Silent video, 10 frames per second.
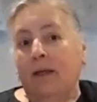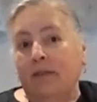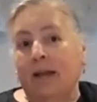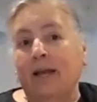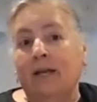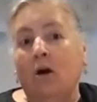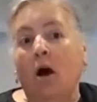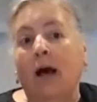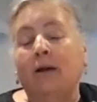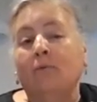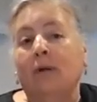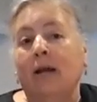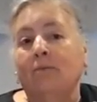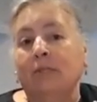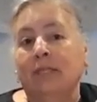that I got when
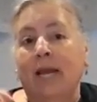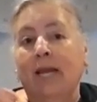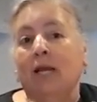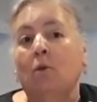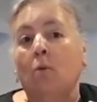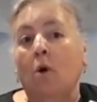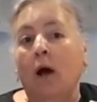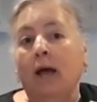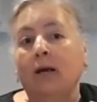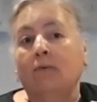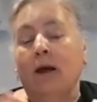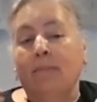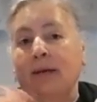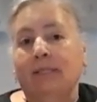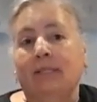I was taking a walk around
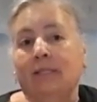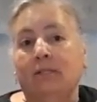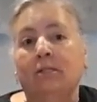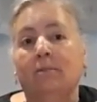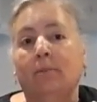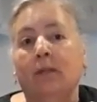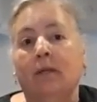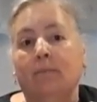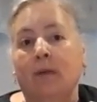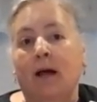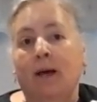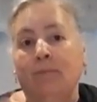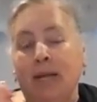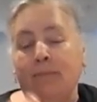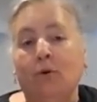my sister's um,
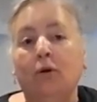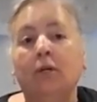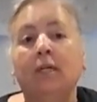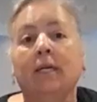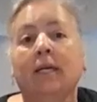neighborhood.